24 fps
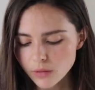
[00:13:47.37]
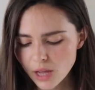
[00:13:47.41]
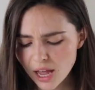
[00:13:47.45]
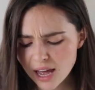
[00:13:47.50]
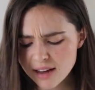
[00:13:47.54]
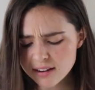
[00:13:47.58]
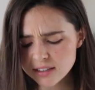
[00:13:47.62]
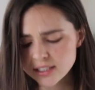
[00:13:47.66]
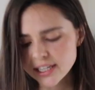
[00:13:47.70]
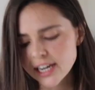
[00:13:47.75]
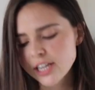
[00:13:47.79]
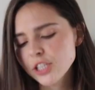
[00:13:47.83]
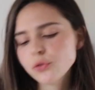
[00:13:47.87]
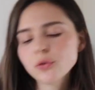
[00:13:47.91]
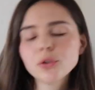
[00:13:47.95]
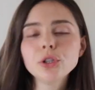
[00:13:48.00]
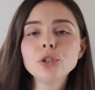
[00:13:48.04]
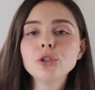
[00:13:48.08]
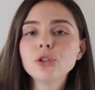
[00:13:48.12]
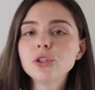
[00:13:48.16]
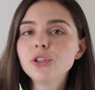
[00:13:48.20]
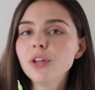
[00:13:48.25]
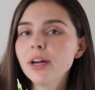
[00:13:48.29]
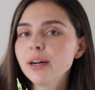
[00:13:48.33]
And it tastes really
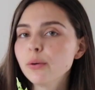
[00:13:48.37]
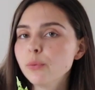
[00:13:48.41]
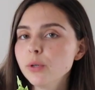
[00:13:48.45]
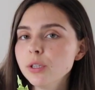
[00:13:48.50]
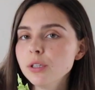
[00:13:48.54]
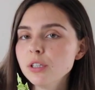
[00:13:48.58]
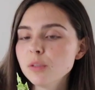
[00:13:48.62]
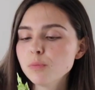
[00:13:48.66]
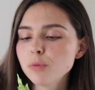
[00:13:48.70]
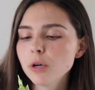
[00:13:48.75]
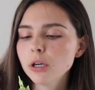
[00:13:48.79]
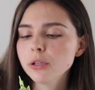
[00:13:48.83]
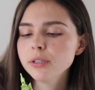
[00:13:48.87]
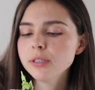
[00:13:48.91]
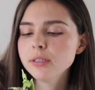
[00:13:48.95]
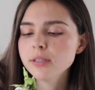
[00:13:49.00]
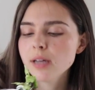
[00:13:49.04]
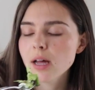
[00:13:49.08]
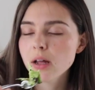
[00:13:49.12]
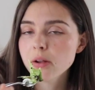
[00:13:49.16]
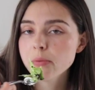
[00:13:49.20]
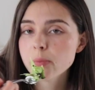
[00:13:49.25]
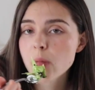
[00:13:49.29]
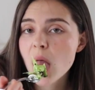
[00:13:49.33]
good like with this broccoli
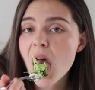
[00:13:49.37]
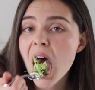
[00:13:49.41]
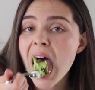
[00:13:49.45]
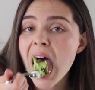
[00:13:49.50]
salad.